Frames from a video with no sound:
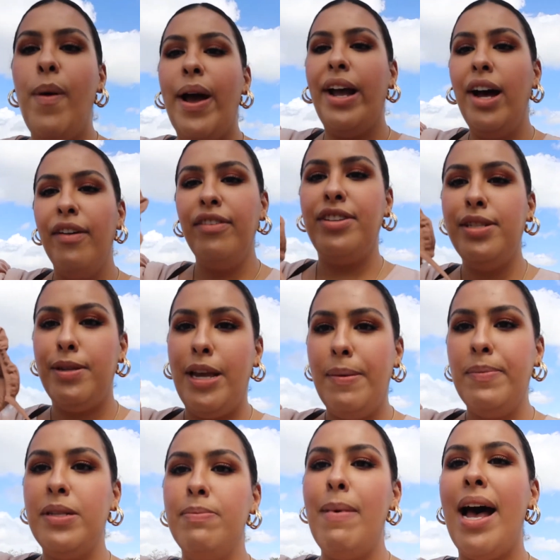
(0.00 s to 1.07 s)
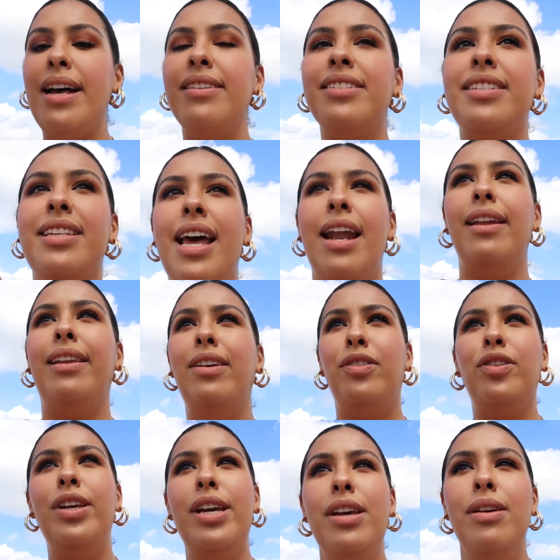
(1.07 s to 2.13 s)
I got Skims masks, and
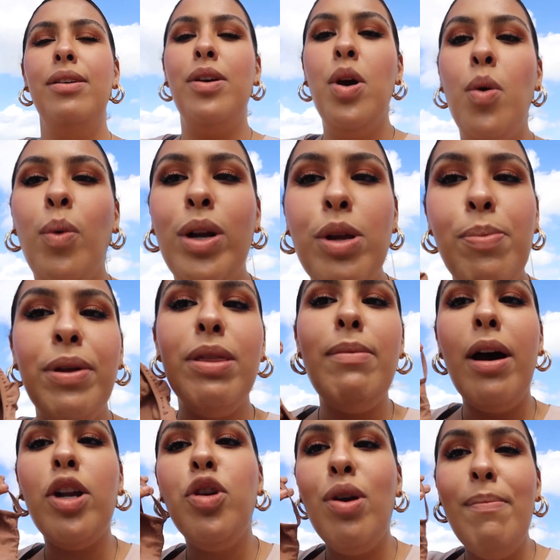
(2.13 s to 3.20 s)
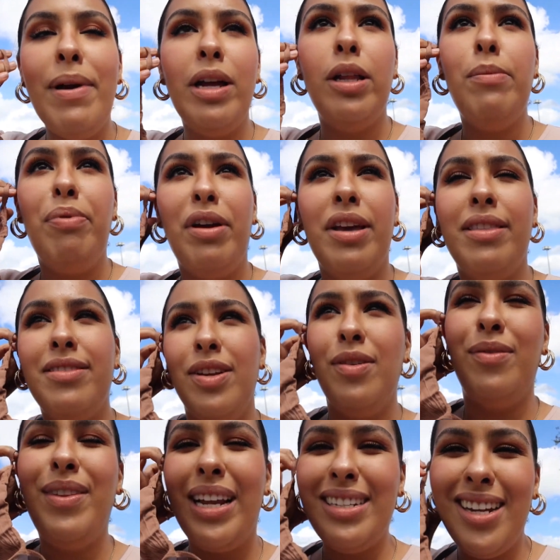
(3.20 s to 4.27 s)
literally, when you put them on, you can barely breathe. So
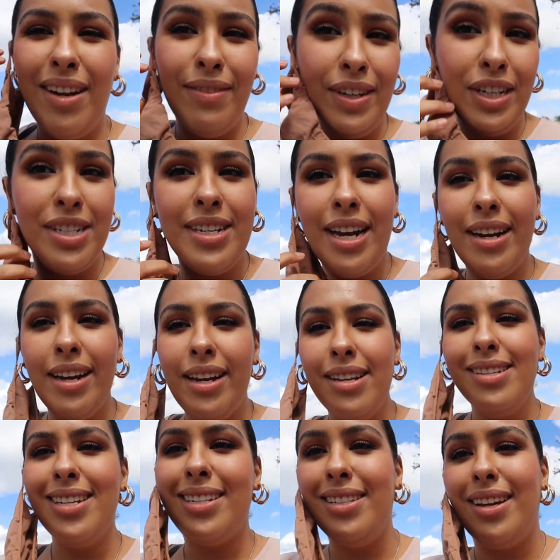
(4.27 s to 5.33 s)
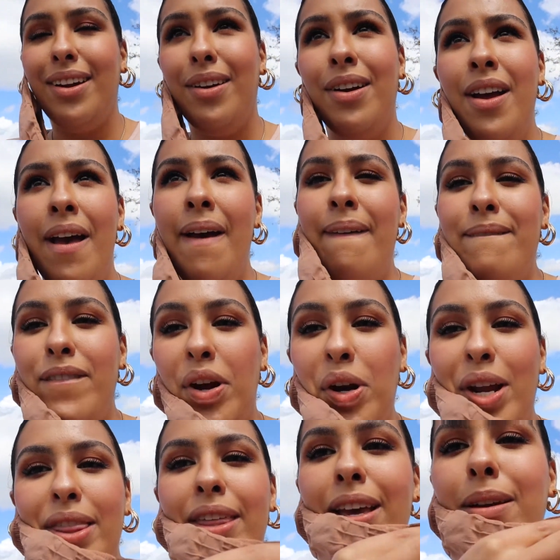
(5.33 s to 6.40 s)
that's kind of a good sign, I guess, because they're
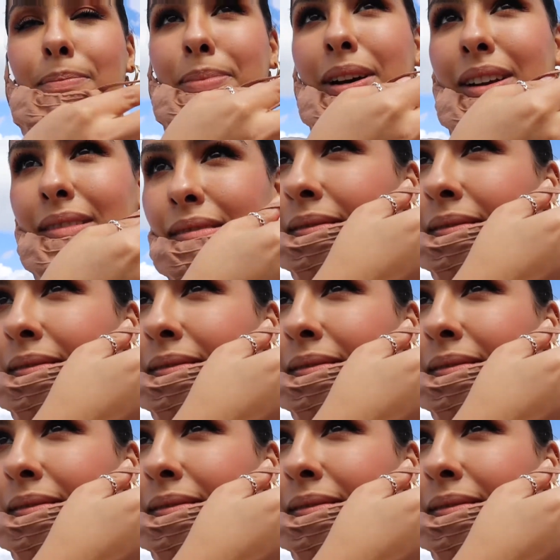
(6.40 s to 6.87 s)
very thick, but